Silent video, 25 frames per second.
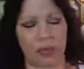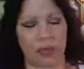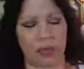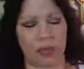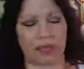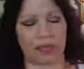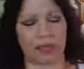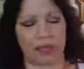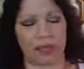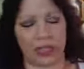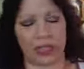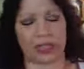
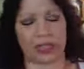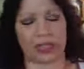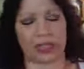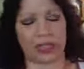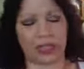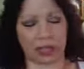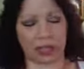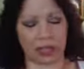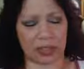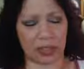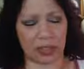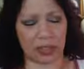whatever it
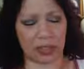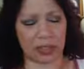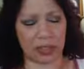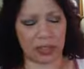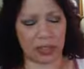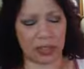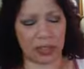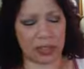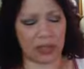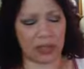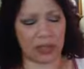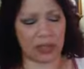is.
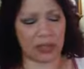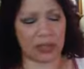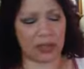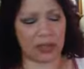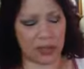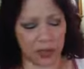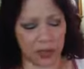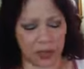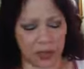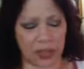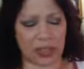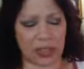
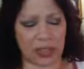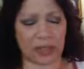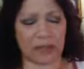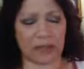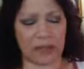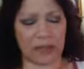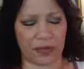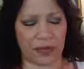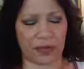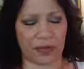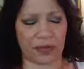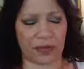They're
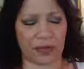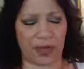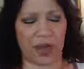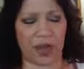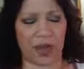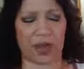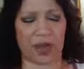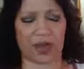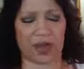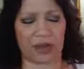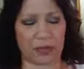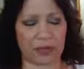looking for their
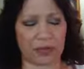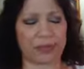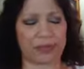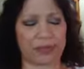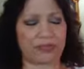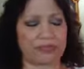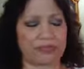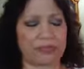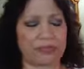dog.